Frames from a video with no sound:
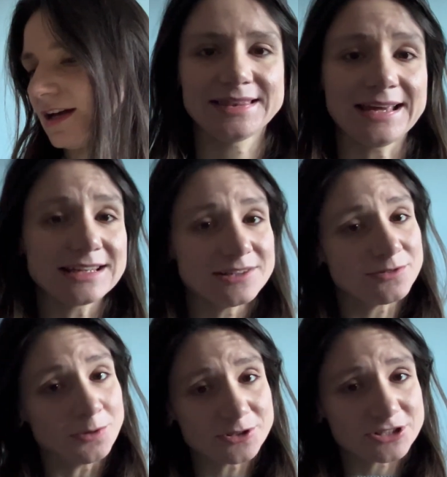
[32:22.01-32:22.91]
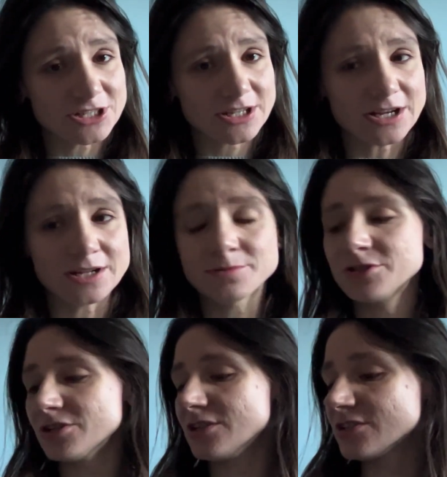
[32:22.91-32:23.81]
Thank you for watching. I
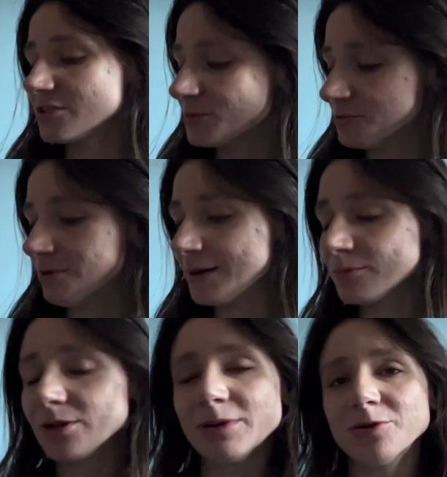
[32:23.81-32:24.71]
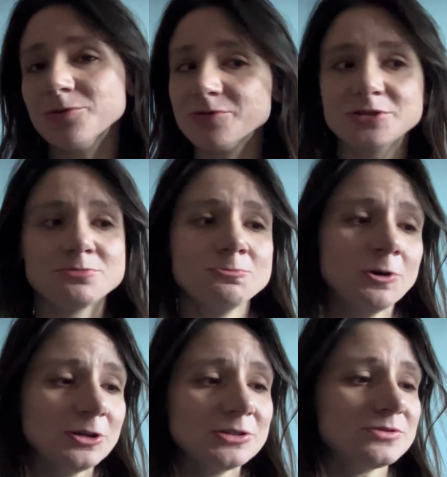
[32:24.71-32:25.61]
appreciate you listening to me ramble about all these
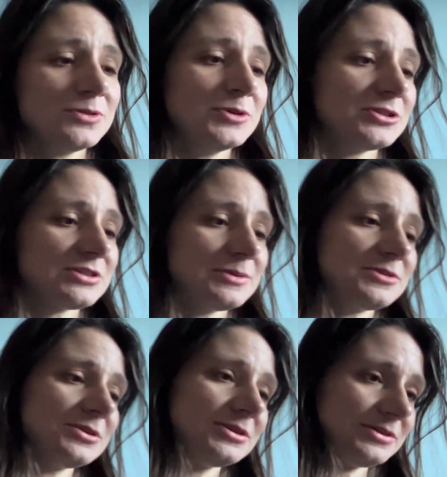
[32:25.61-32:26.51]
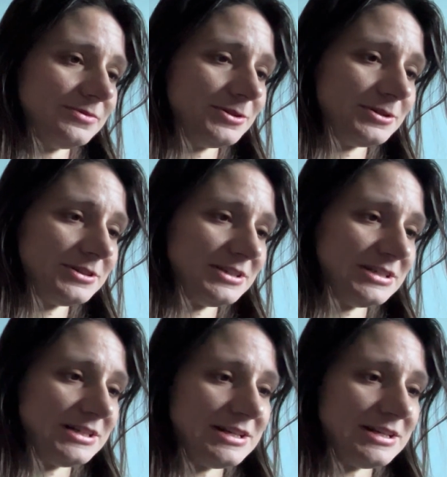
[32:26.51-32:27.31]
wonderful books I'm so looking forward to